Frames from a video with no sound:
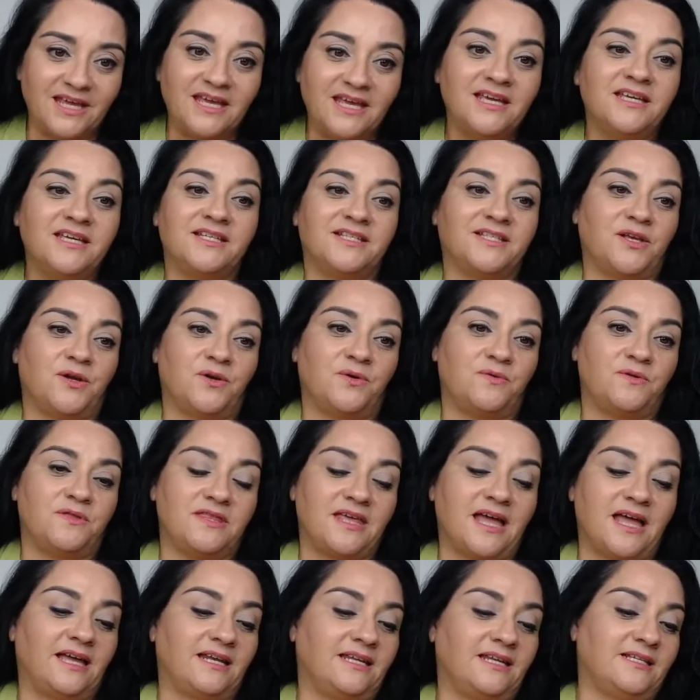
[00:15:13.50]
So
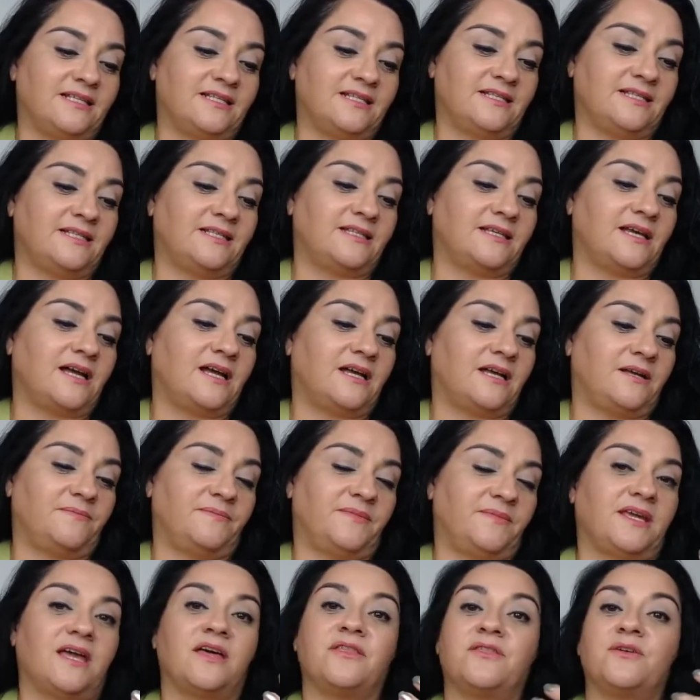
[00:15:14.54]
that is
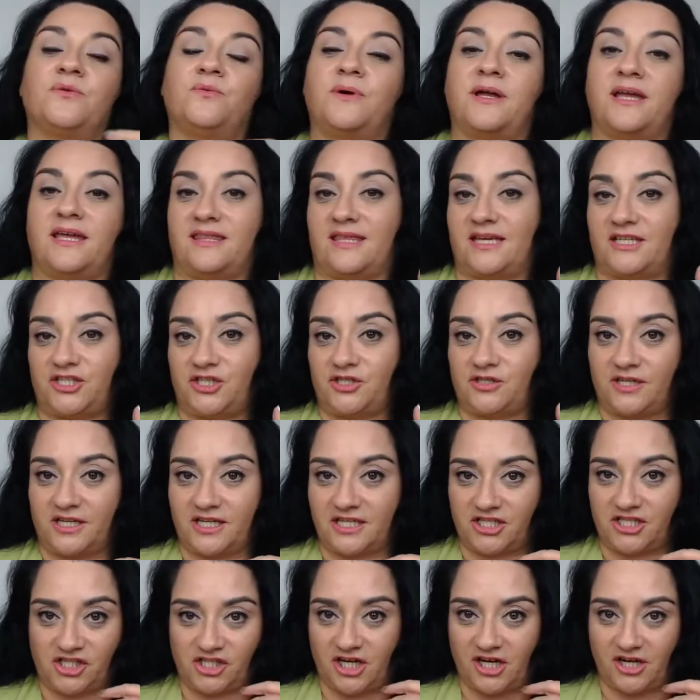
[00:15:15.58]
the other way that you can
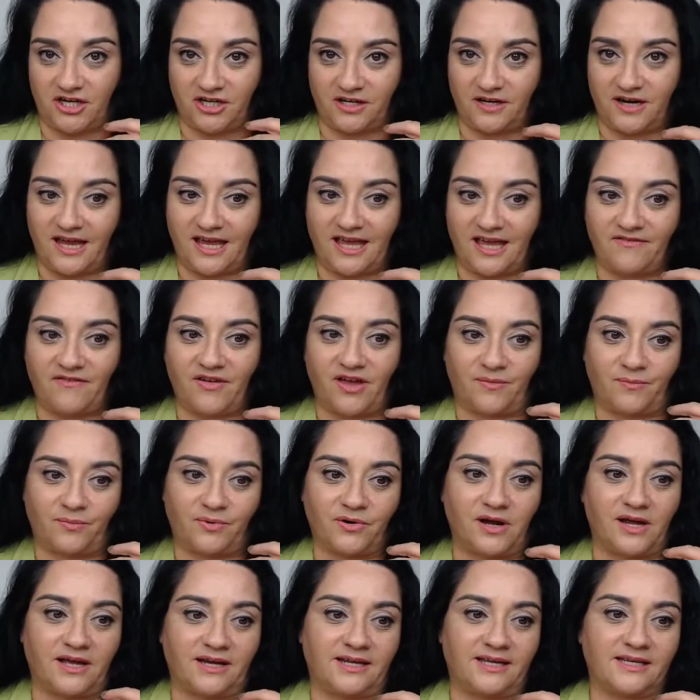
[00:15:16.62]
share your Avon
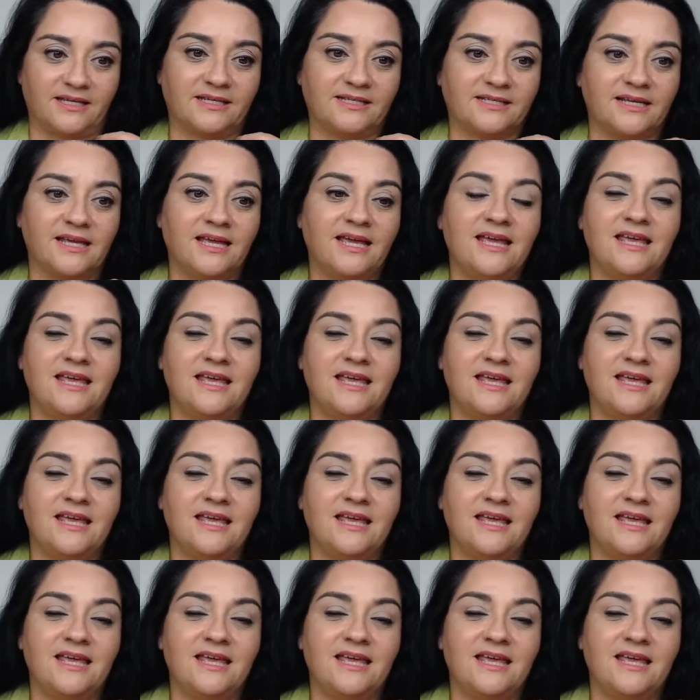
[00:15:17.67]
products.